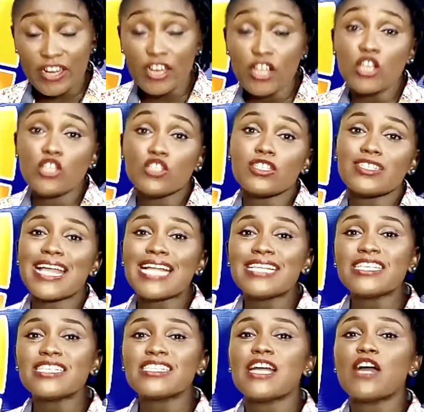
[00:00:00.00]
So that
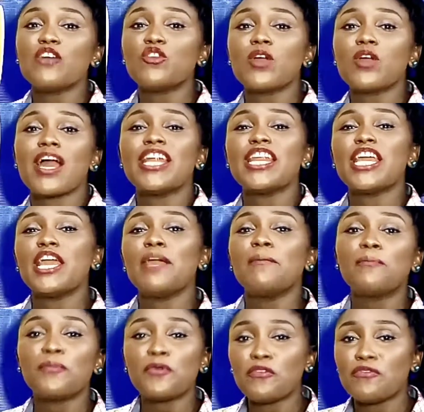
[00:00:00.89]
is how you can
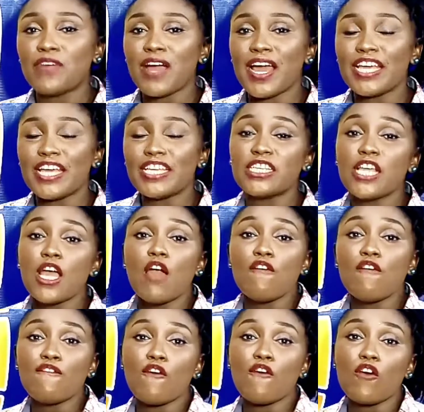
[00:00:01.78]
improvise
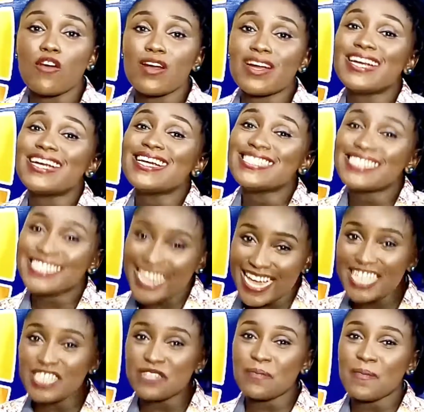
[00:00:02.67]
for a
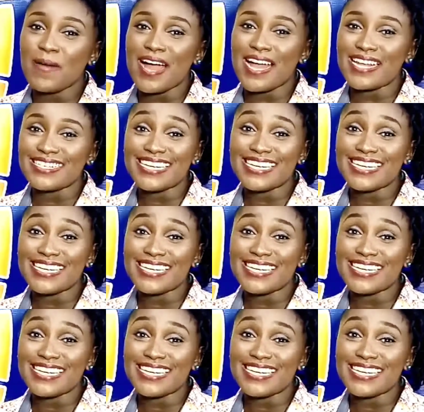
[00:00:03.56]
sketch pad.